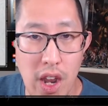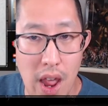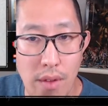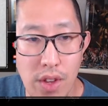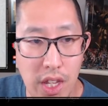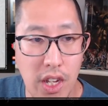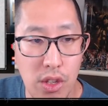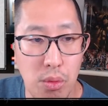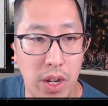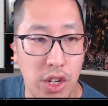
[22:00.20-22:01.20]
everything
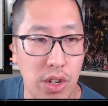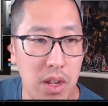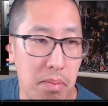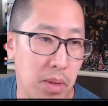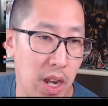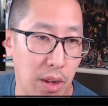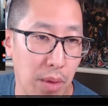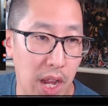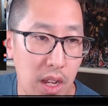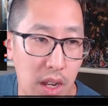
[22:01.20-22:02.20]
into one unit, but
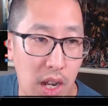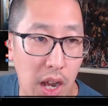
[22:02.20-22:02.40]
anyway,